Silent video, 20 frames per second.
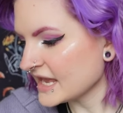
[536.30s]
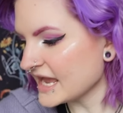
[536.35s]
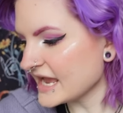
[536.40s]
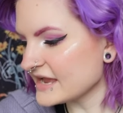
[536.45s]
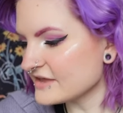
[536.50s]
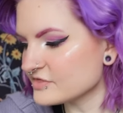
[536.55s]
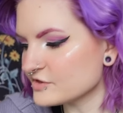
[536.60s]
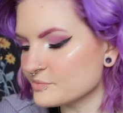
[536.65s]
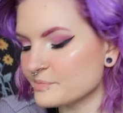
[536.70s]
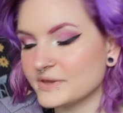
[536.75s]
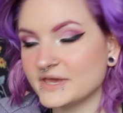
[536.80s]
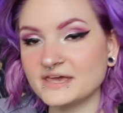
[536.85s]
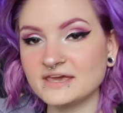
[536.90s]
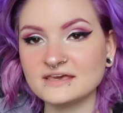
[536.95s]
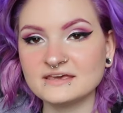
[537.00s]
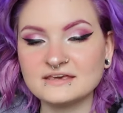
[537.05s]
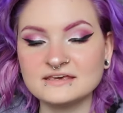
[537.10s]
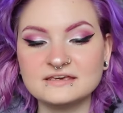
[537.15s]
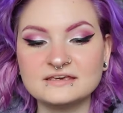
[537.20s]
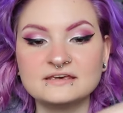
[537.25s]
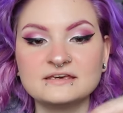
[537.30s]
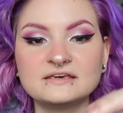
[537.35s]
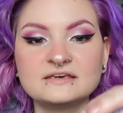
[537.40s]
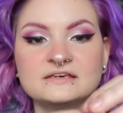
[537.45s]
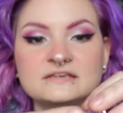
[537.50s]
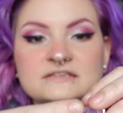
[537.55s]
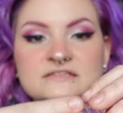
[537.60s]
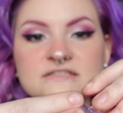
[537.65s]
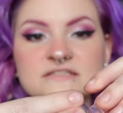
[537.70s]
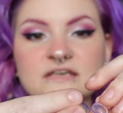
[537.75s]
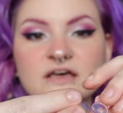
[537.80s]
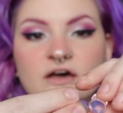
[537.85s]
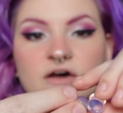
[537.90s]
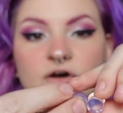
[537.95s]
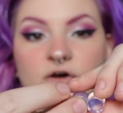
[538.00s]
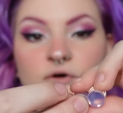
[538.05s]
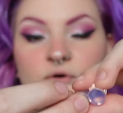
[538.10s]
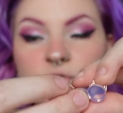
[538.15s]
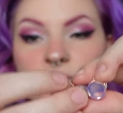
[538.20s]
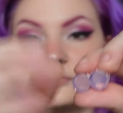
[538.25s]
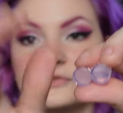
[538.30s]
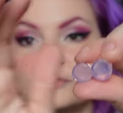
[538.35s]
And they're pink, so